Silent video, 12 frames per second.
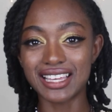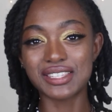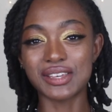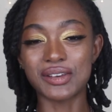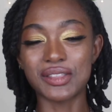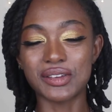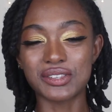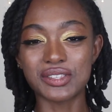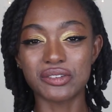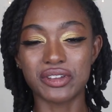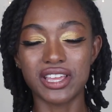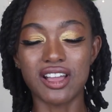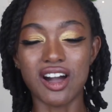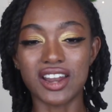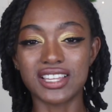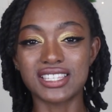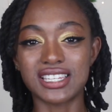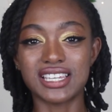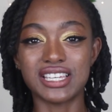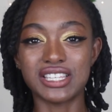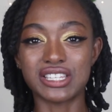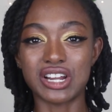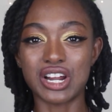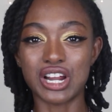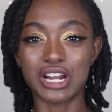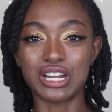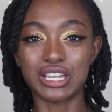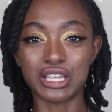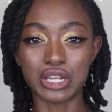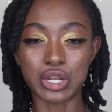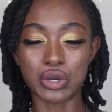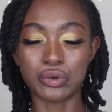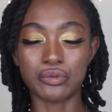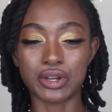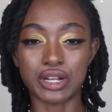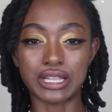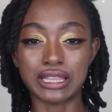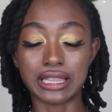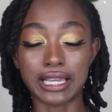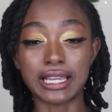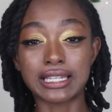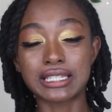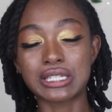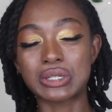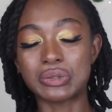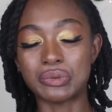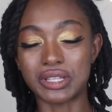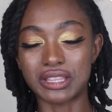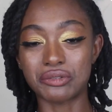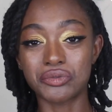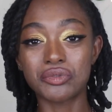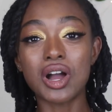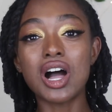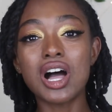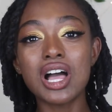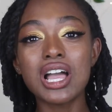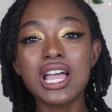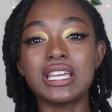So those three goddesses are, you know, very linked with Ra.